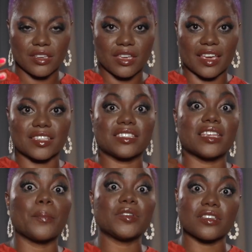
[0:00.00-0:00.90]

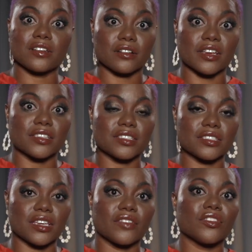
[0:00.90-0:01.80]
accepting grace
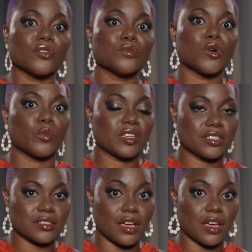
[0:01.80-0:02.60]
in those moments